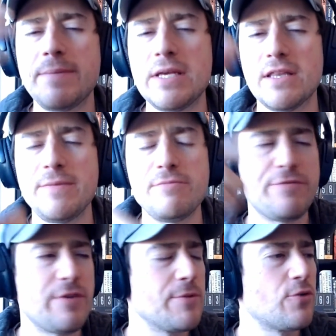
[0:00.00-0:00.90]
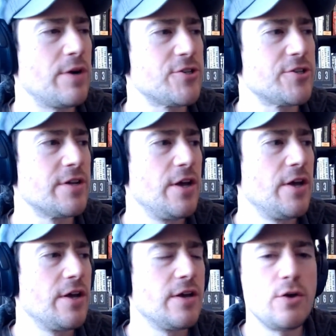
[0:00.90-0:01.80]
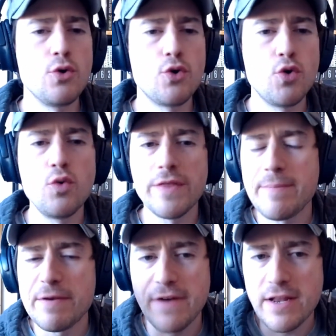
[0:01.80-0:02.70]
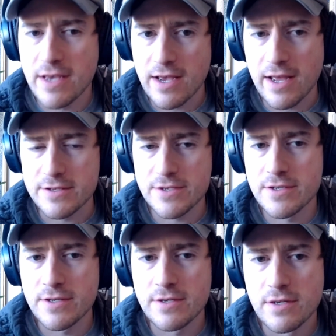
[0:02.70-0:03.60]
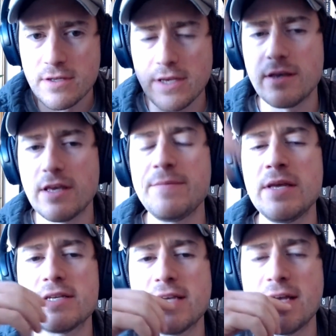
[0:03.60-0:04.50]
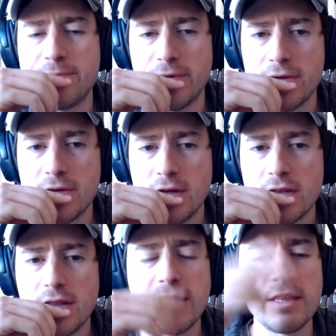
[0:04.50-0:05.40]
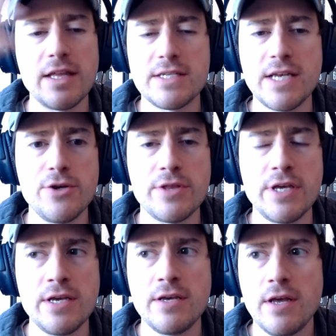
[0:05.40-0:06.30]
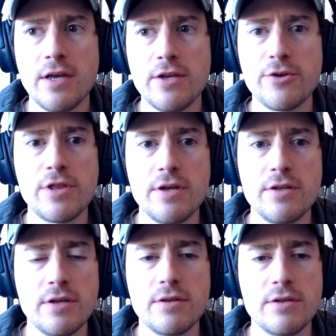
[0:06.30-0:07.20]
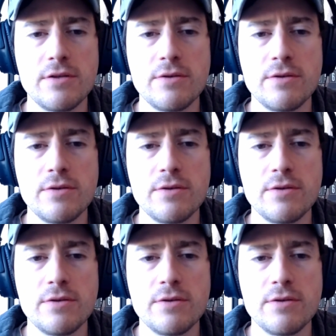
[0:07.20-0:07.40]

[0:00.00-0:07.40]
let me reframe your question. Who will they be fighting against? Like, give me an example. Like, let's say you're the